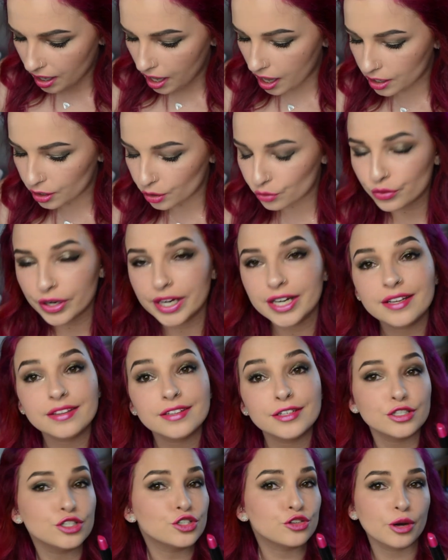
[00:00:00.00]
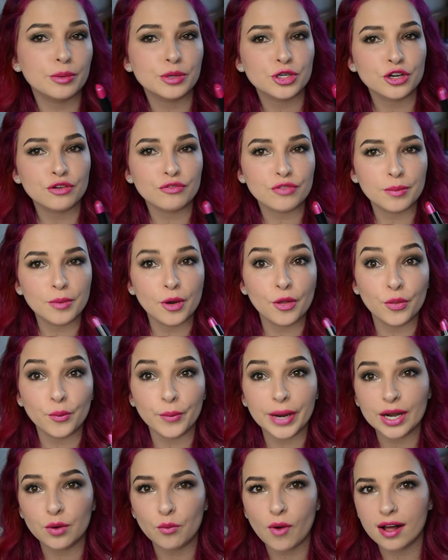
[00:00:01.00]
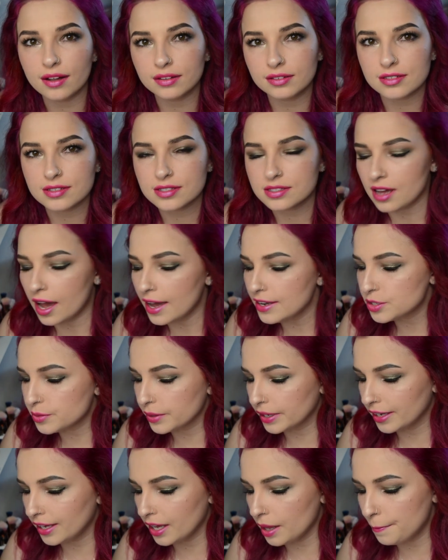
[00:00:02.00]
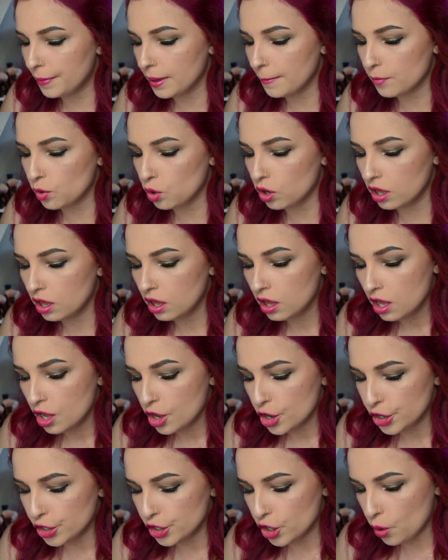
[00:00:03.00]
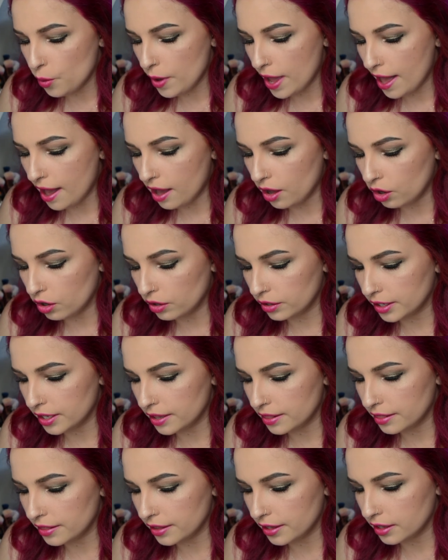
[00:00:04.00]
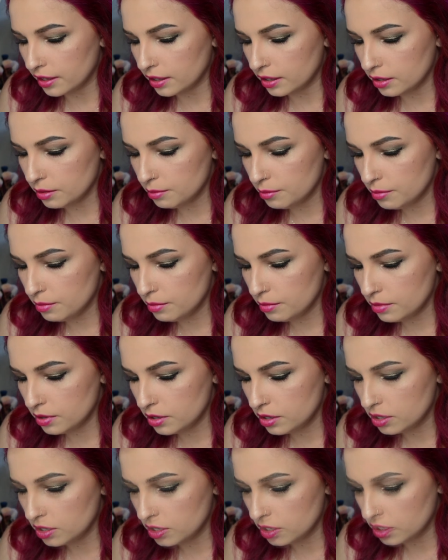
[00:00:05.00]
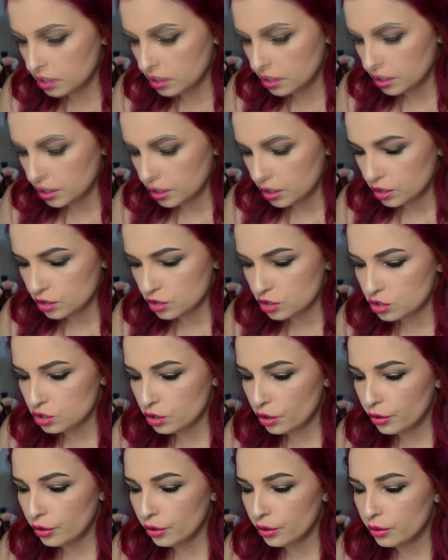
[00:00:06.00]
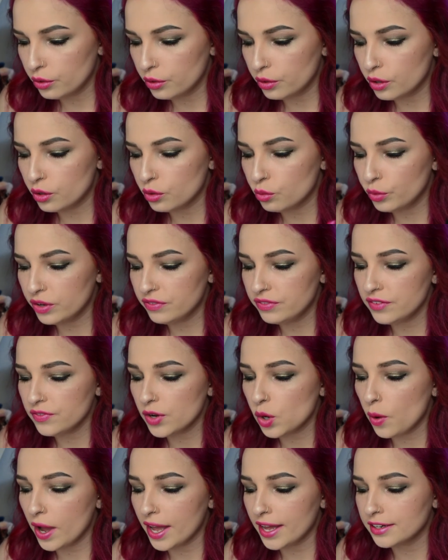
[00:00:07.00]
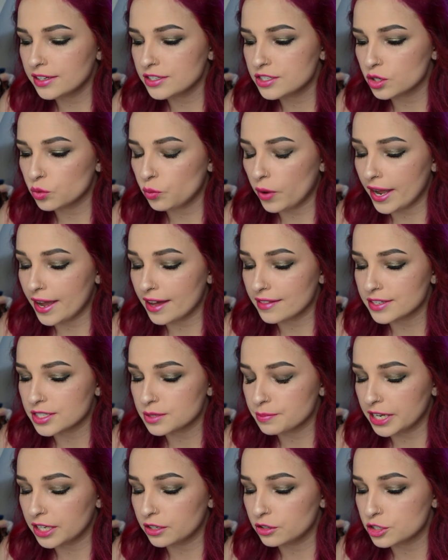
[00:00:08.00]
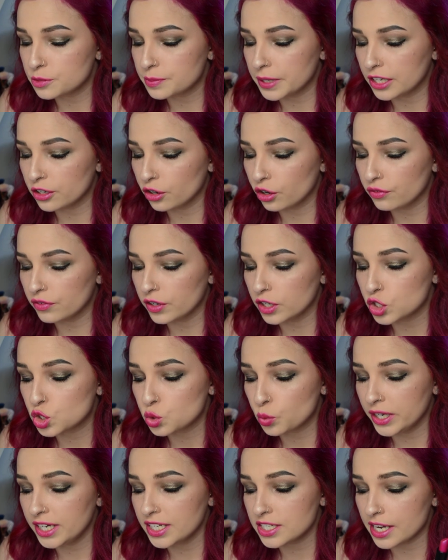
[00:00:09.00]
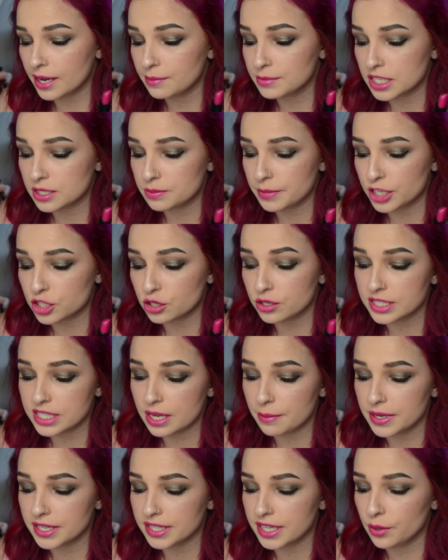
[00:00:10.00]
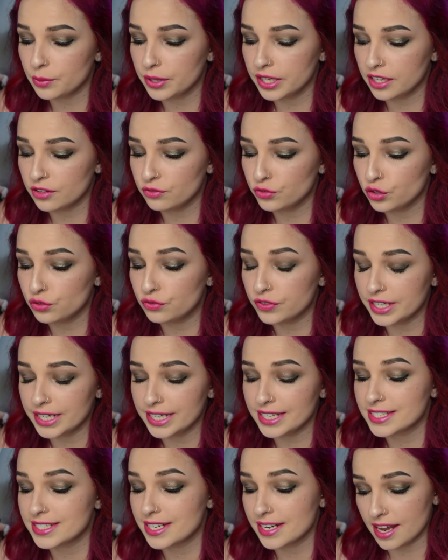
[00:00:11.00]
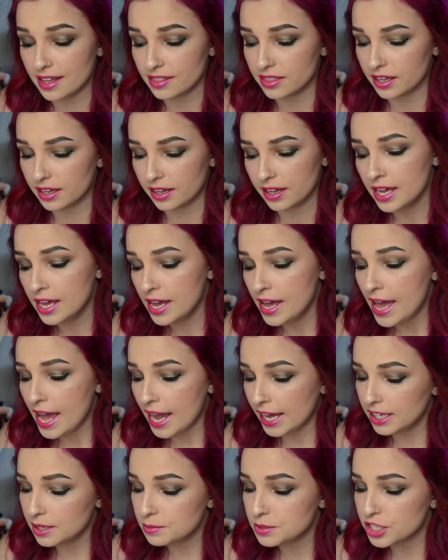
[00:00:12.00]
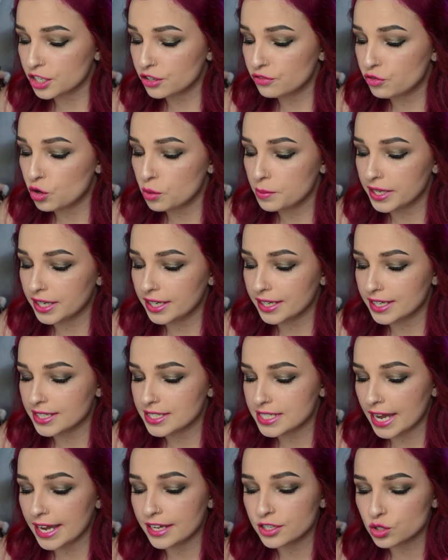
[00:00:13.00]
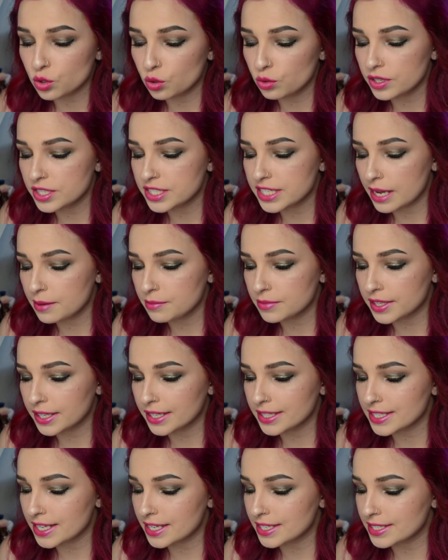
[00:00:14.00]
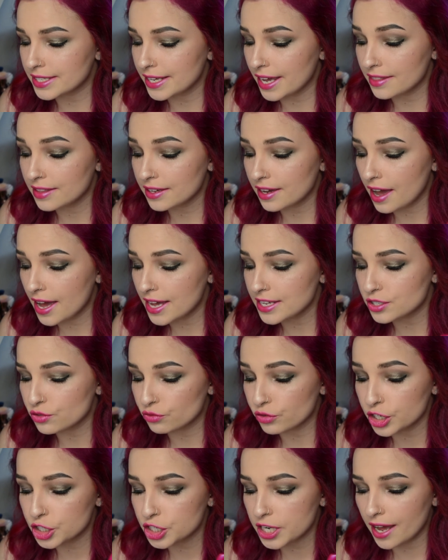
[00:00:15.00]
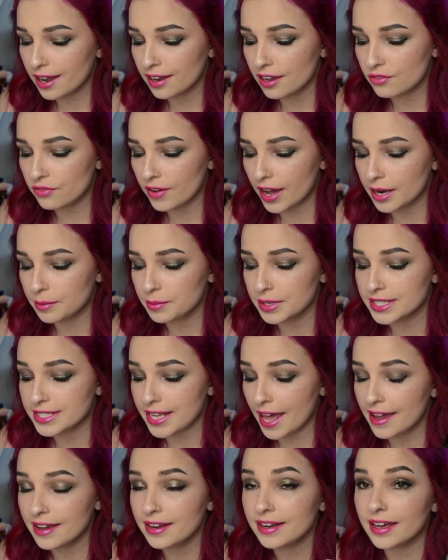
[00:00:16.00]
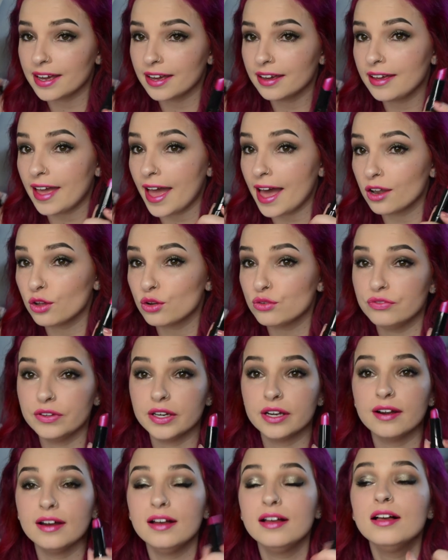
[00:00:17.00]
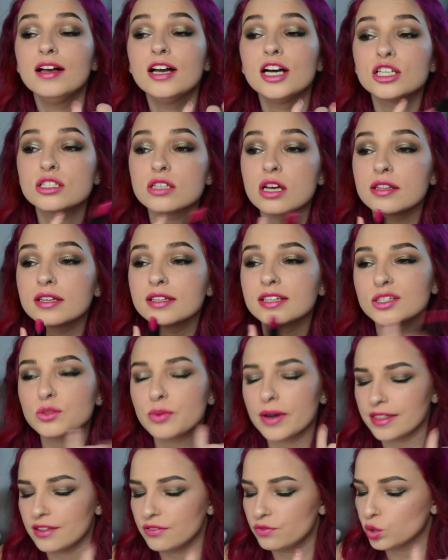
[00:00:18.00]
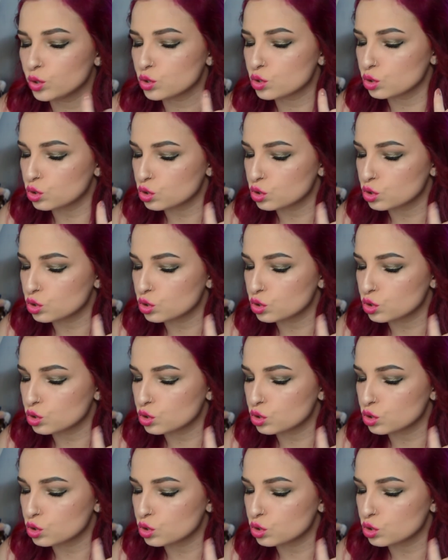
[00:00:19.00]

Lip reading: I'll read the description of them on the WetNWild site so we can get a bit more know-how on them. So we've never quite understood why others make you spend over 20 times as much on something that we give you for next to nothing. Our lipstick formula contains all the same things as the other guys: rich color, vitamins A and E, aloe vera. So I think that's why they feel so